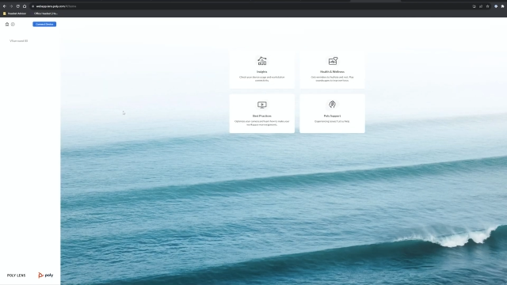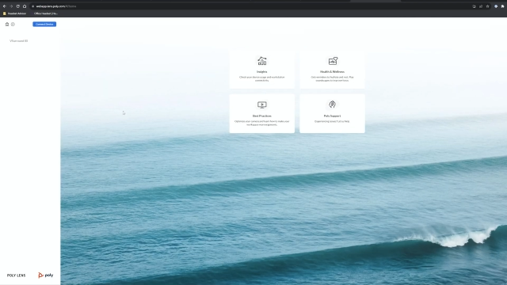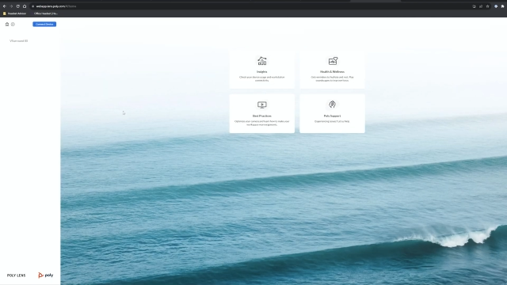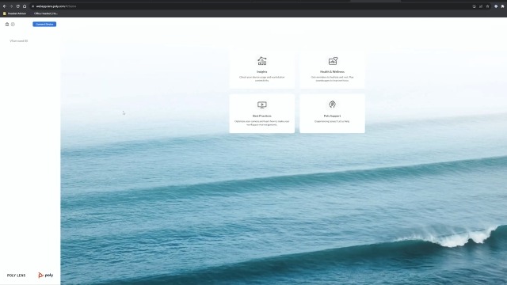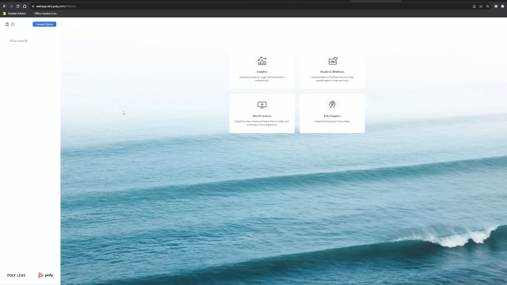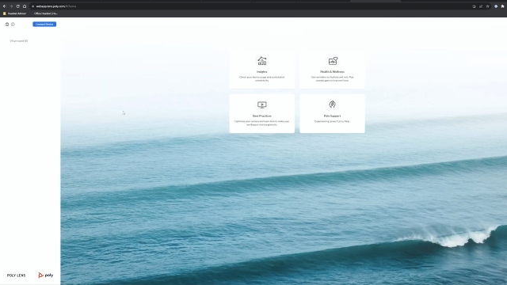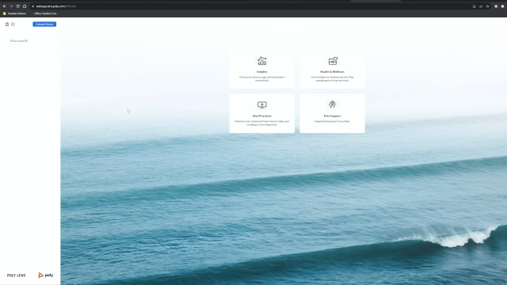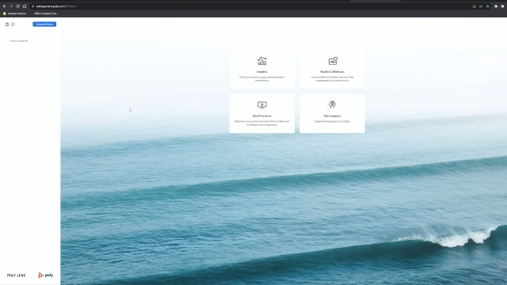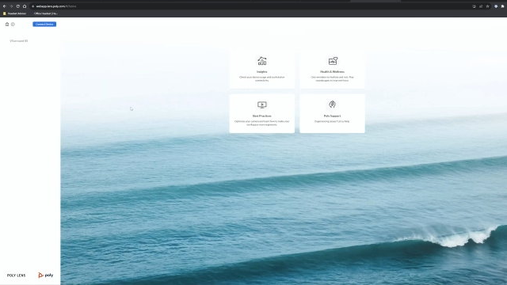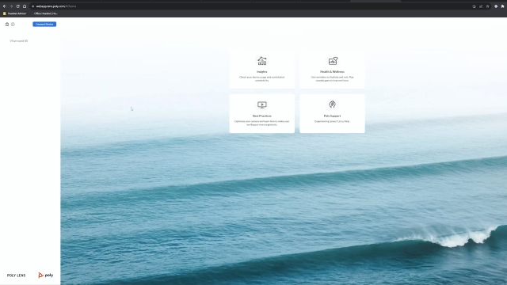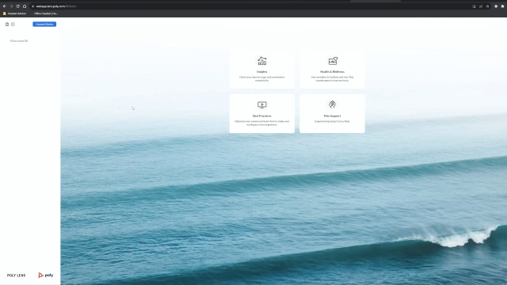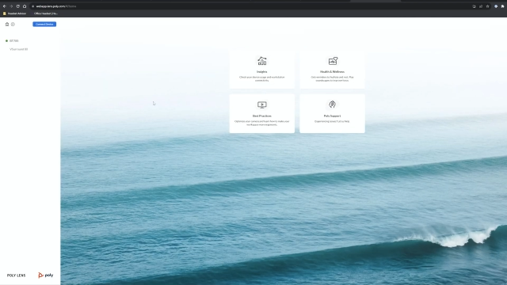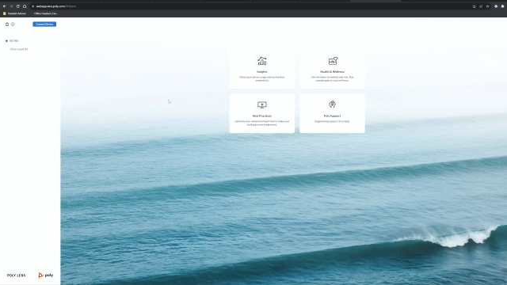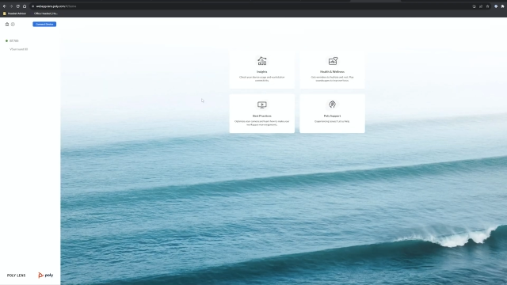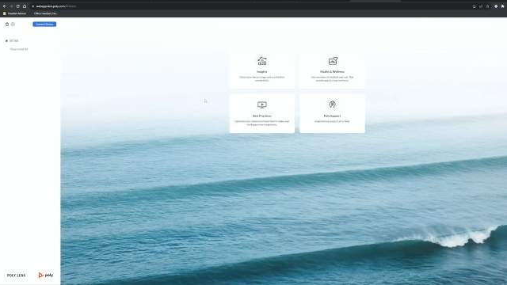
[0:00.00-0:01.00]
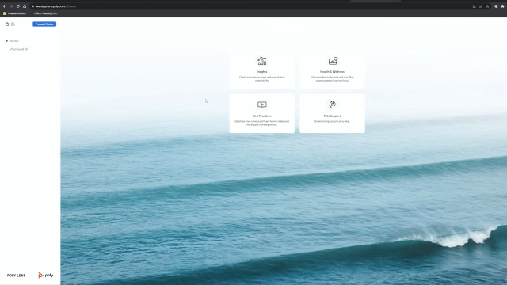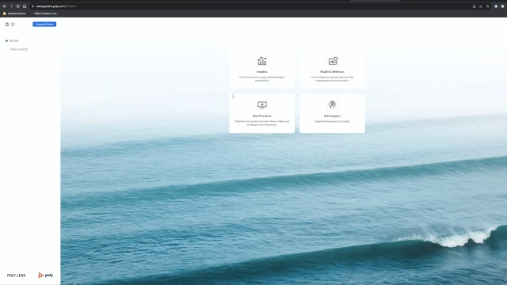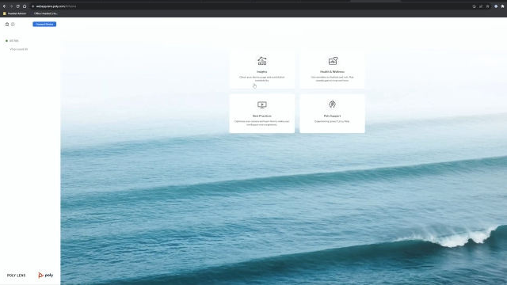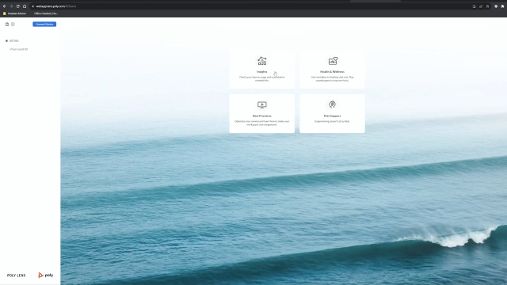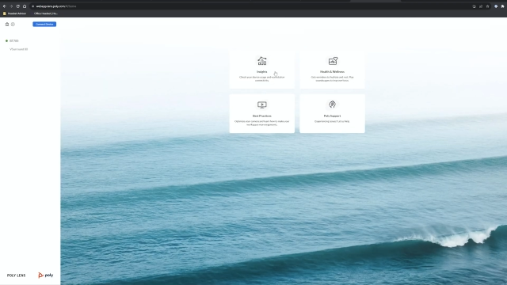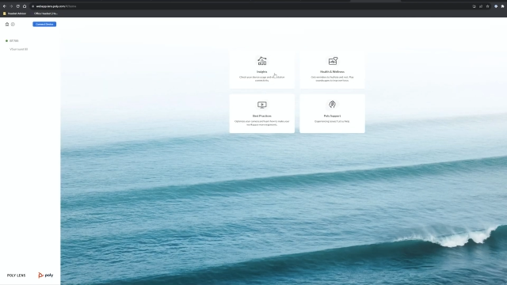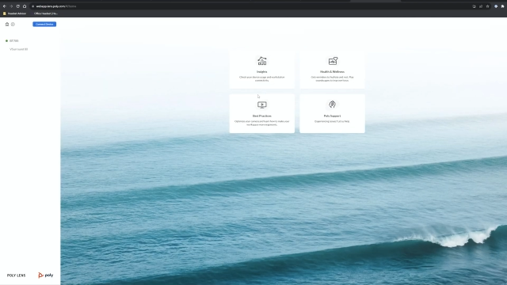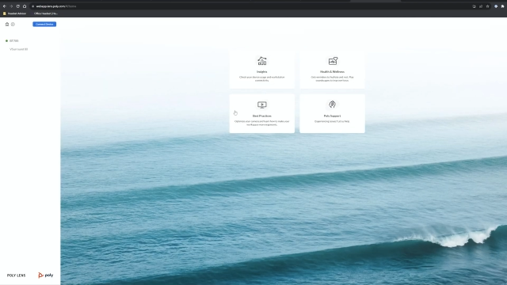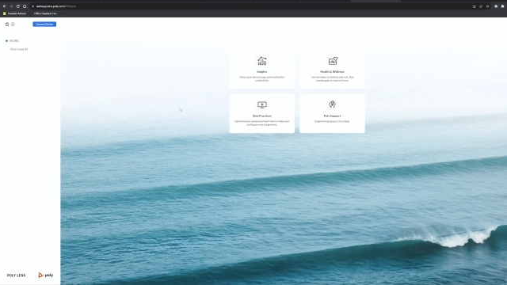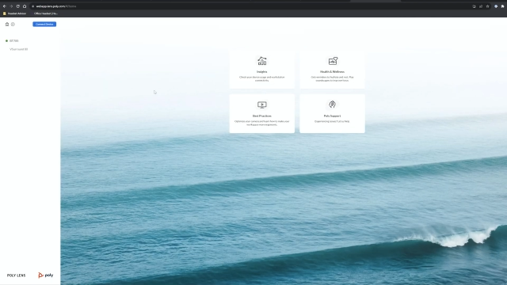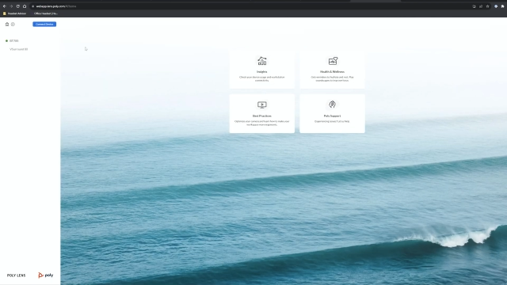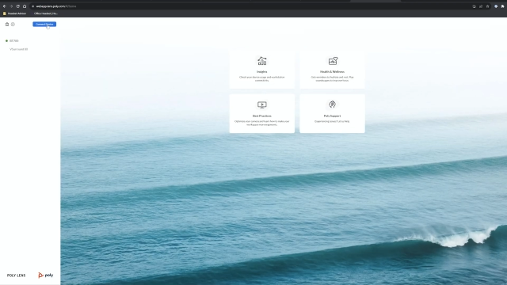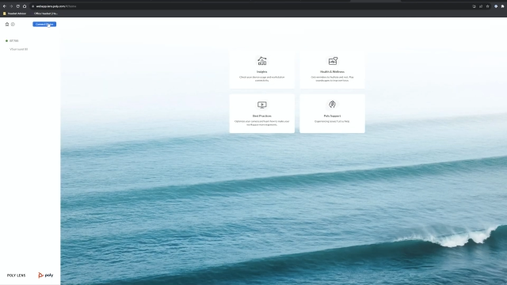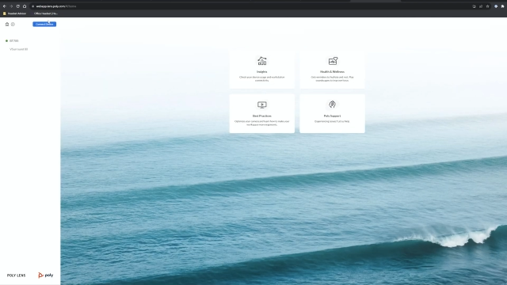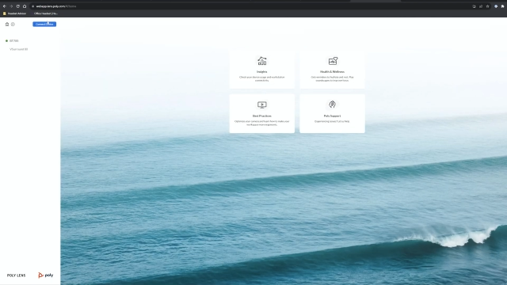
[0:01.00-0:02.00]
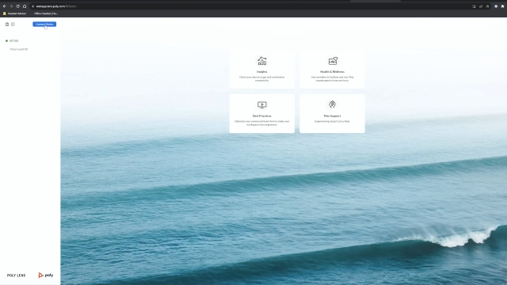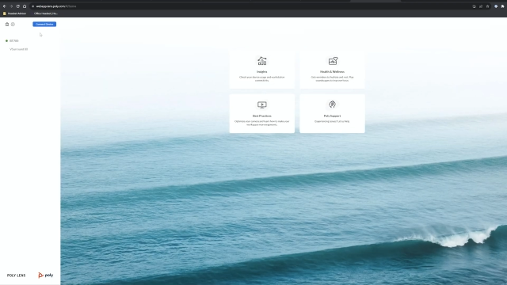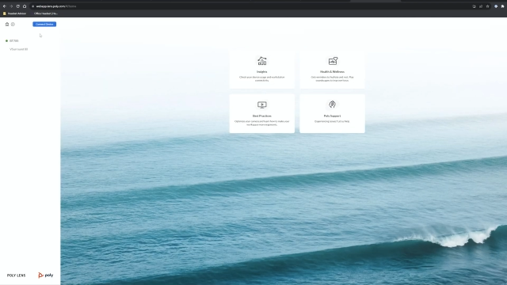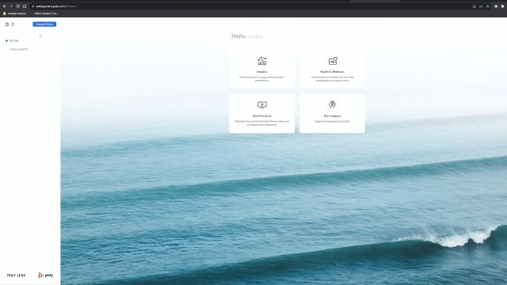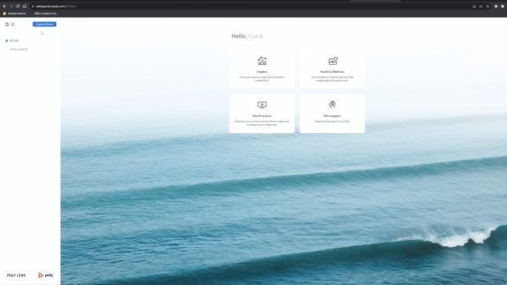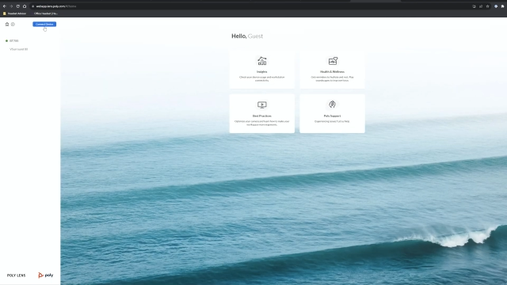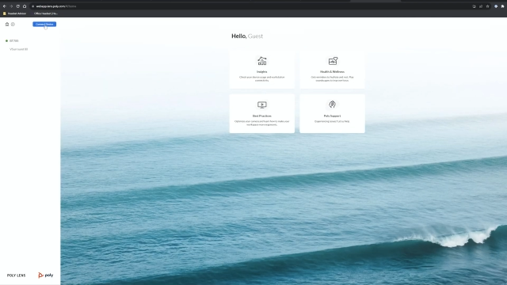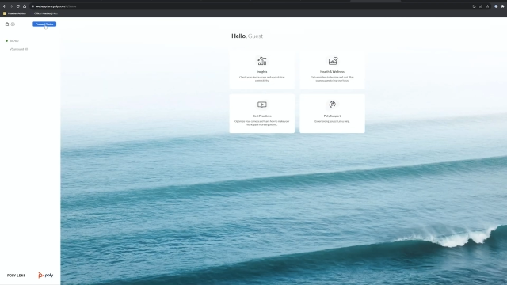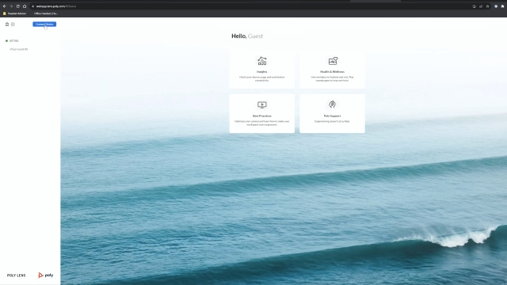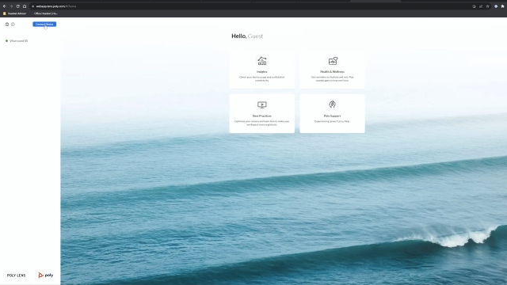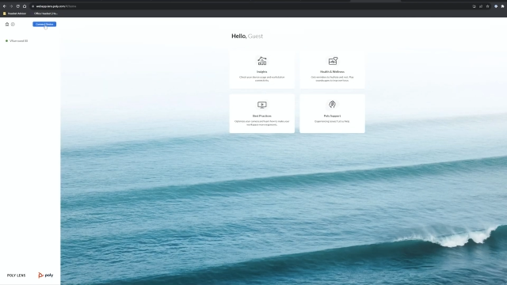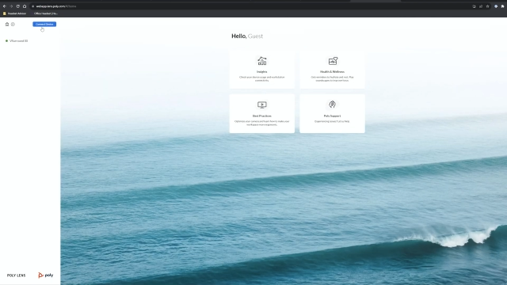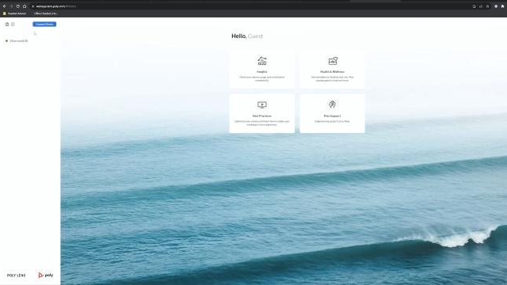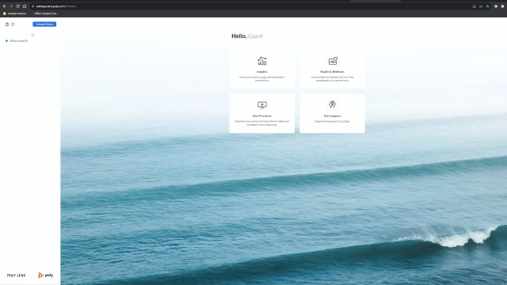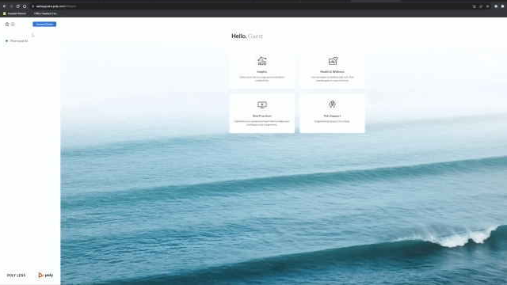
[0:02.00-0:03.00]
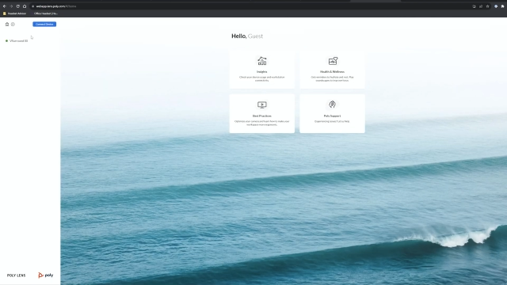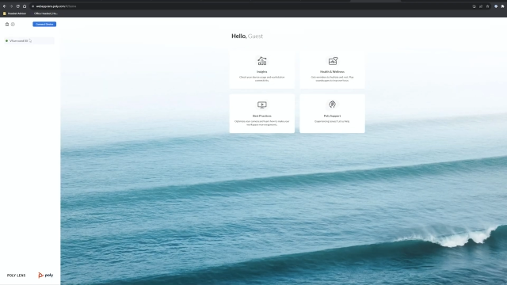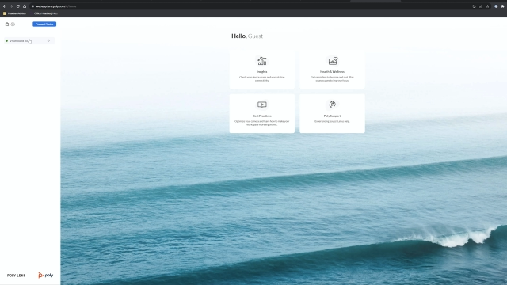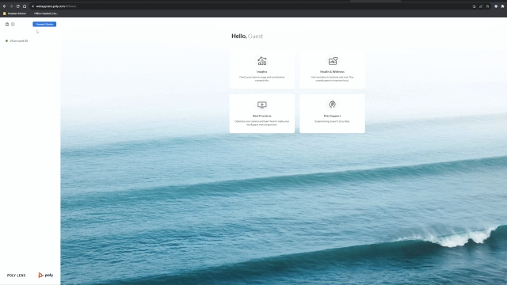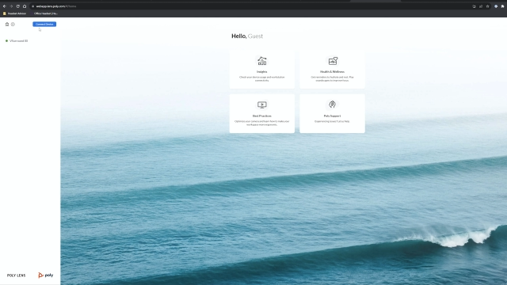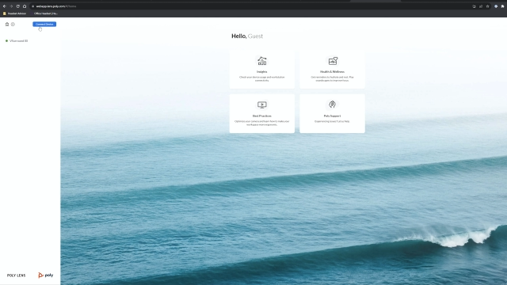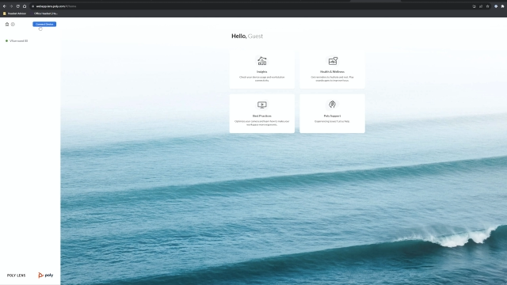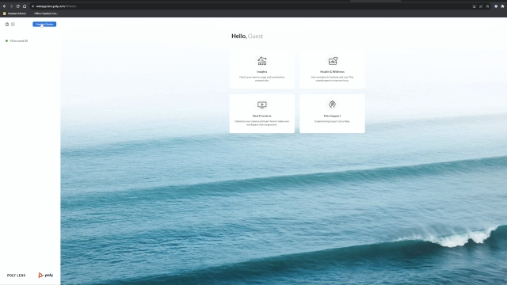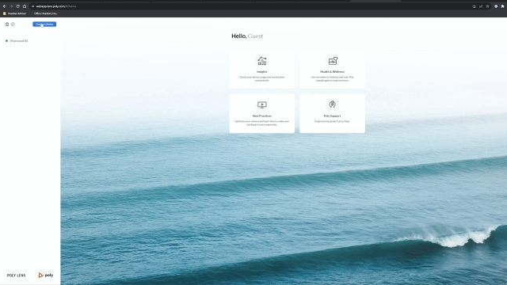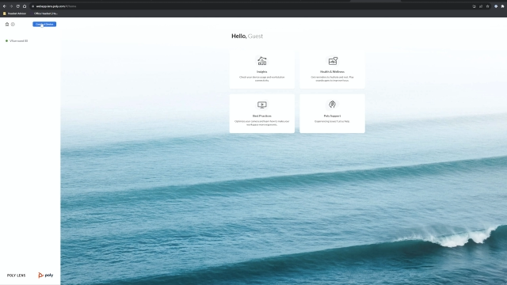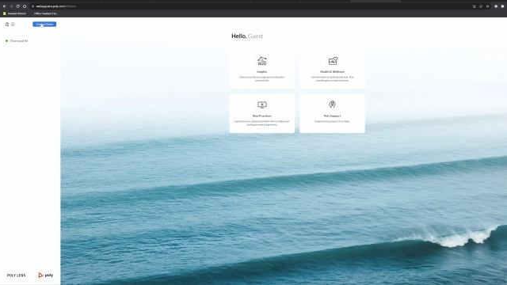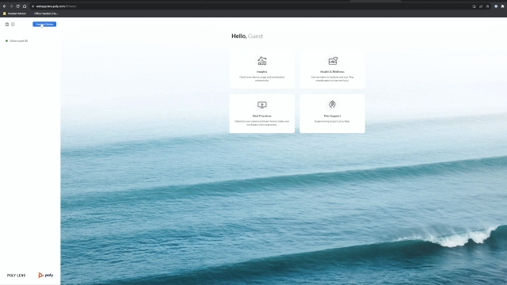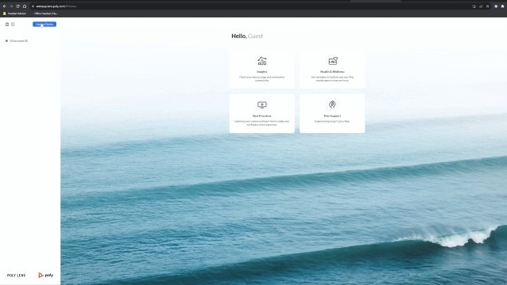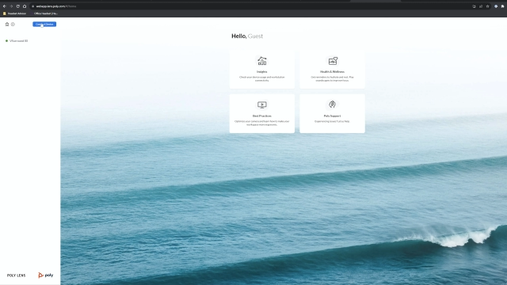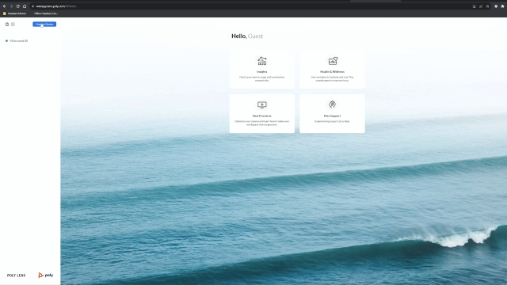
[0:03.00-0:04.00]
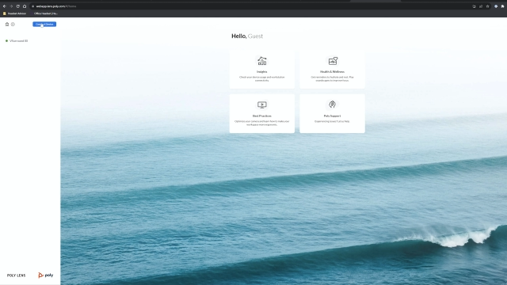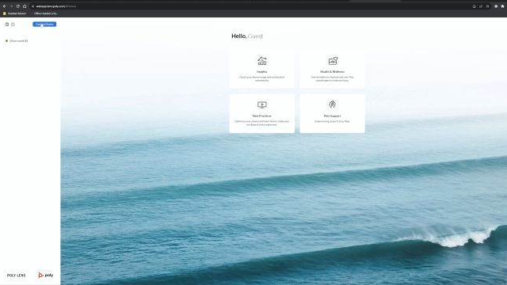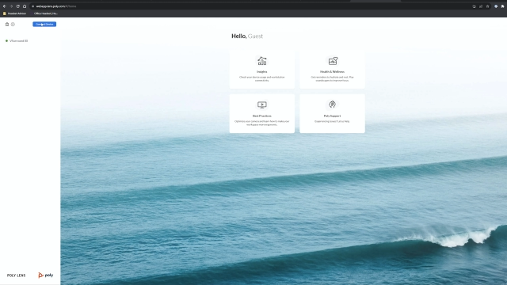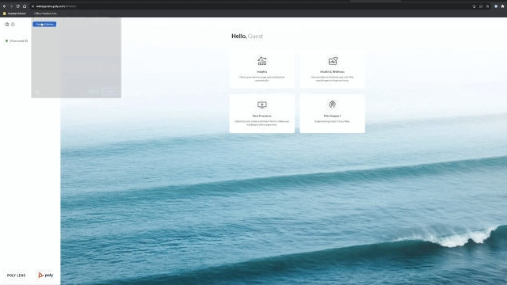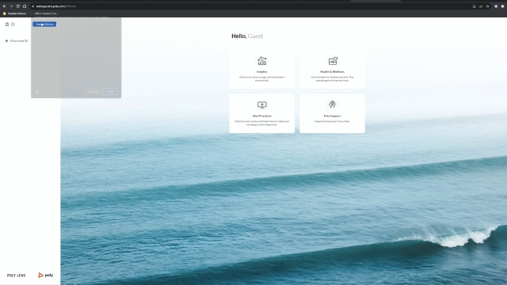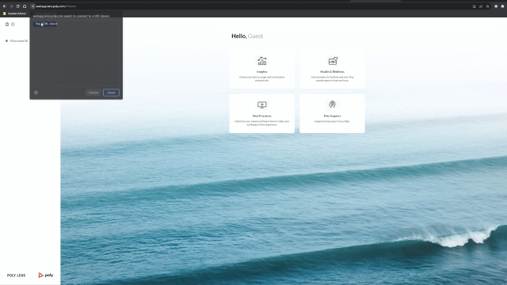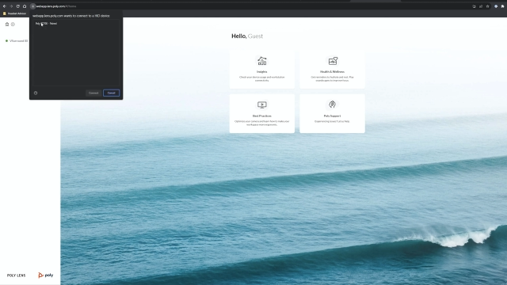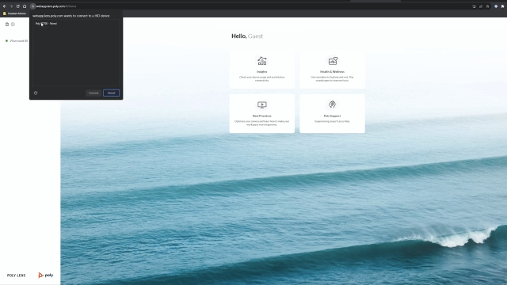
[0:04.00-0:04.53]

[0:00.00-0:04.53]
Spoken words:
[unreadable: no face in view]